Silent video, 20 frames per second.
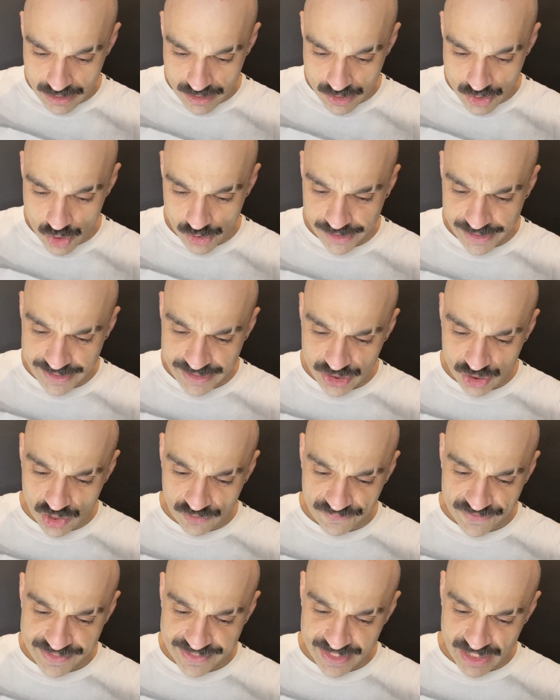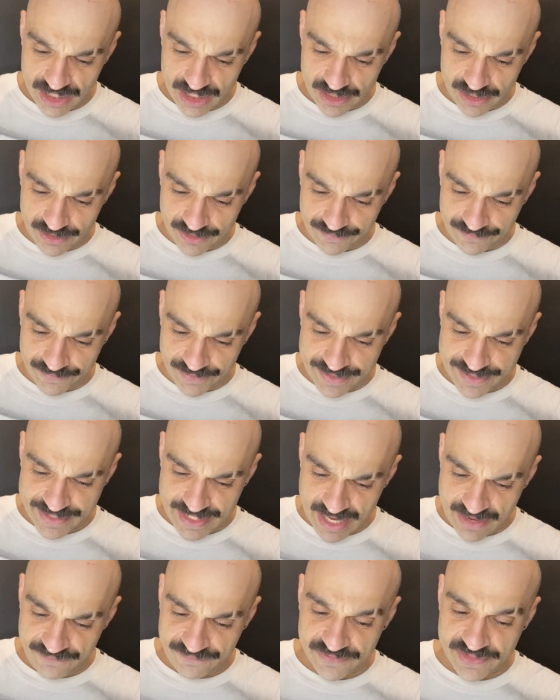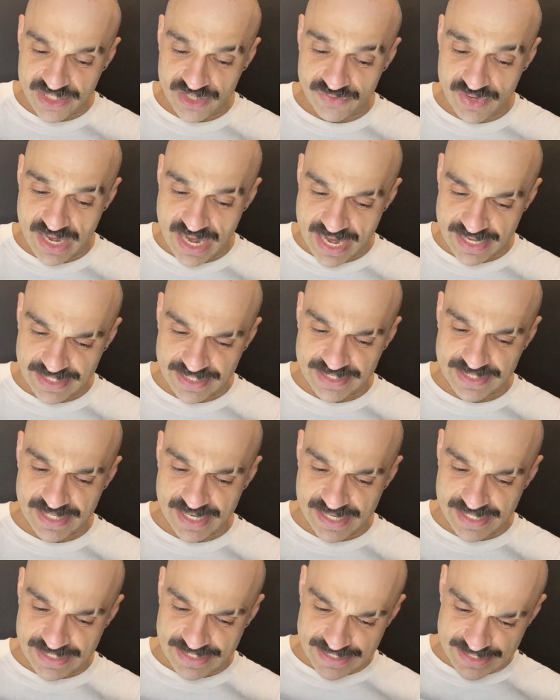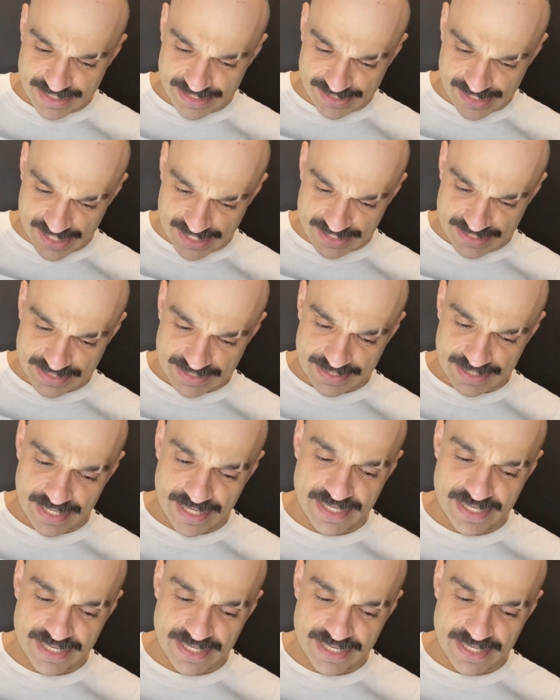No history of cell safety related incidents